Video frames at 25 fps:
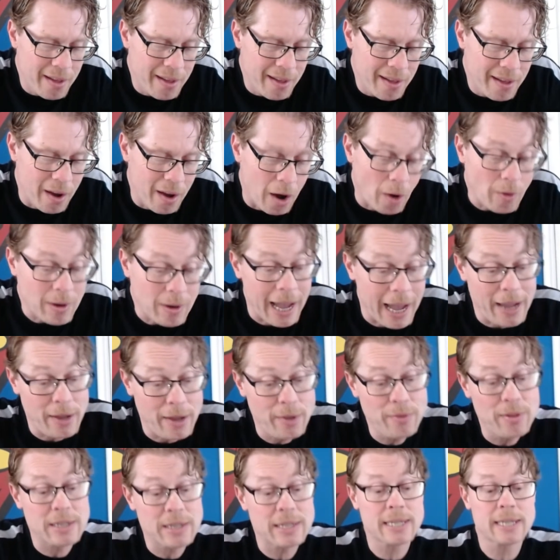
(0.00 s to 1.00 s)
Okay,
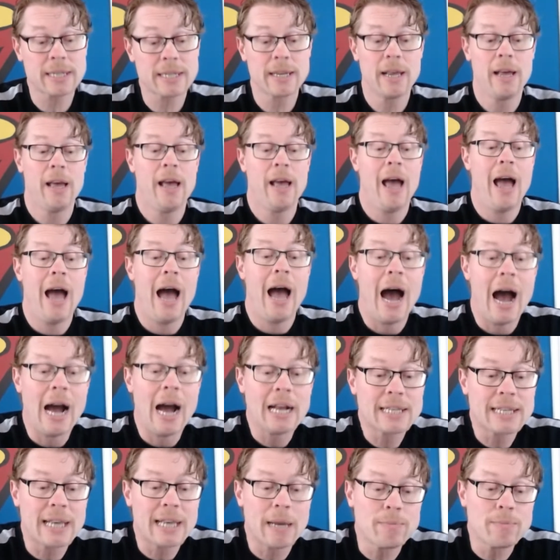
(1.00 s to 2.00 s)
that's a
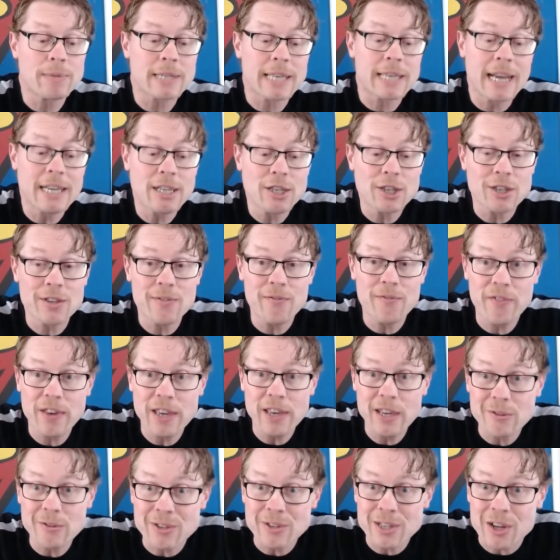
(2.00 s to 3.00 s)
temptation for you
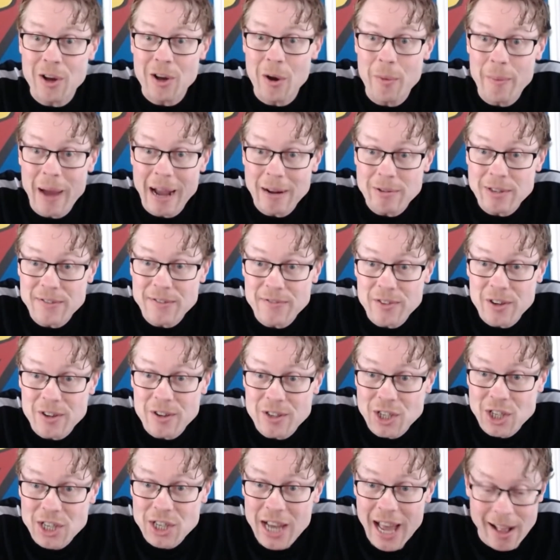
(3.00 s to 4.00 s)
to come out of your
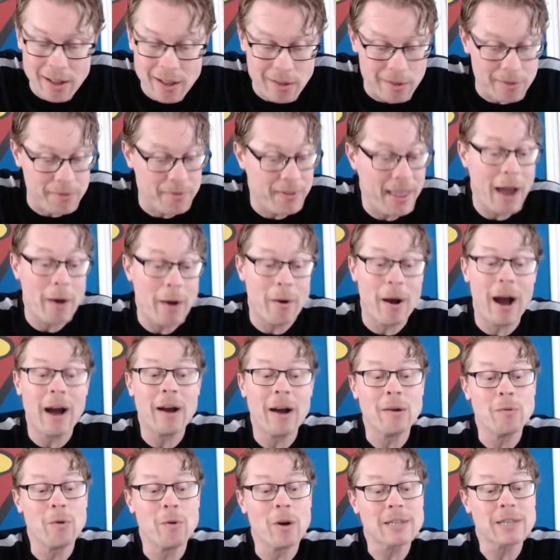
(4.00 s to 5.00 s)
shell. Now, I
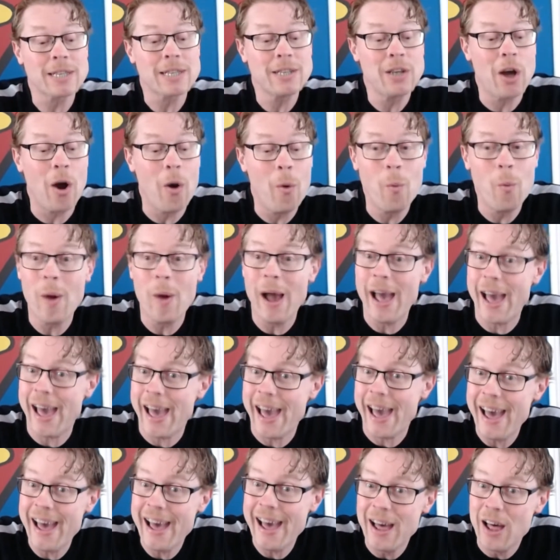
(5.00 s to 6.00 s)
wasn't aware
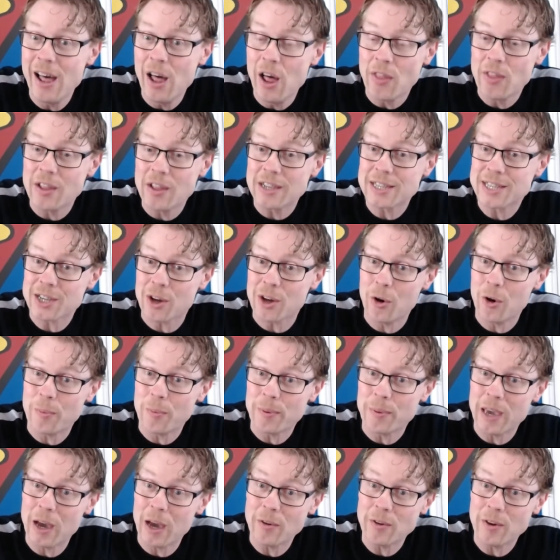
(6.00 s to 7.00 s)
that,
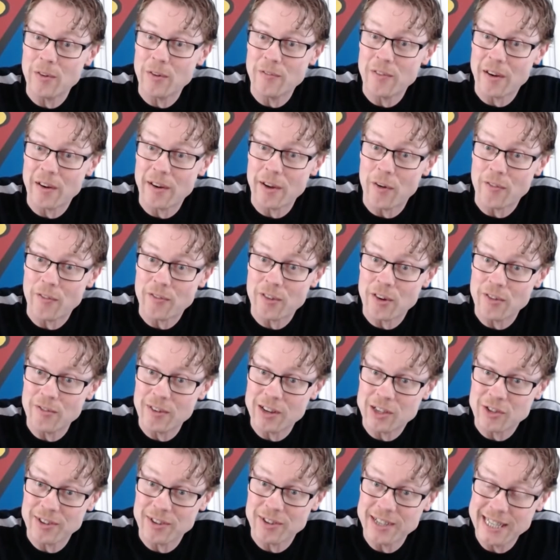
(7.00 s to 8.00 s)
Scorpio, you very often
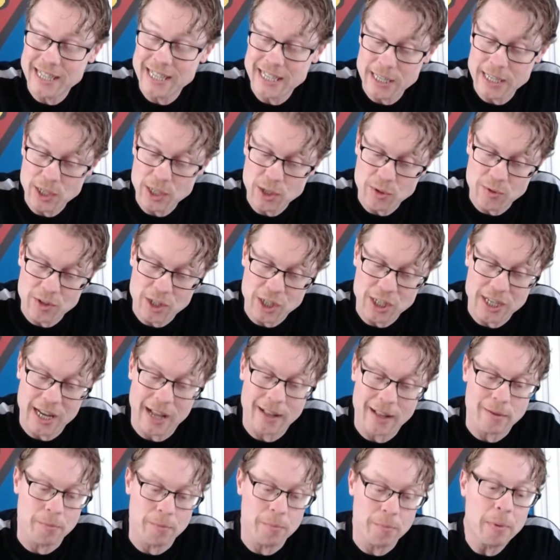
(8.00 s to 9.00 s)
retreated into a shell.
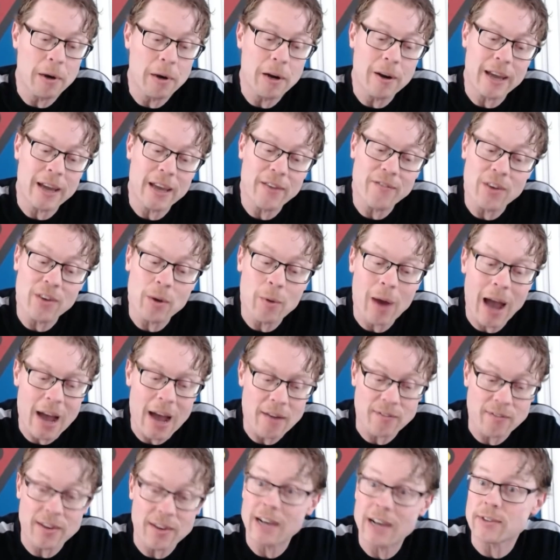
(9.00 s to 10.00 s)
But if you have,
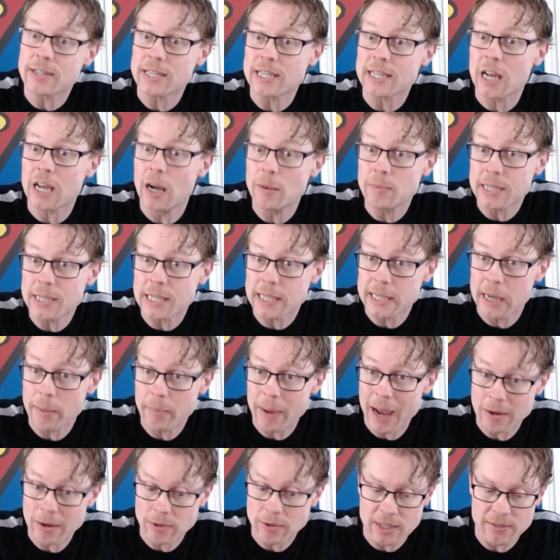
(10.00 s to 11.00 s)
now's the time to step
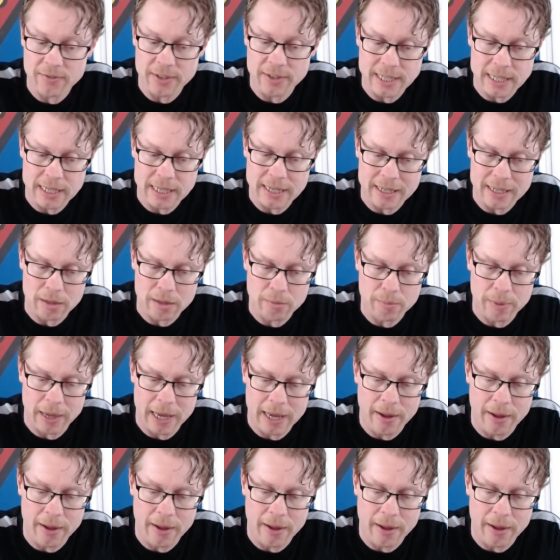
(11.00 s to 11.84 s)
out of it a little bit.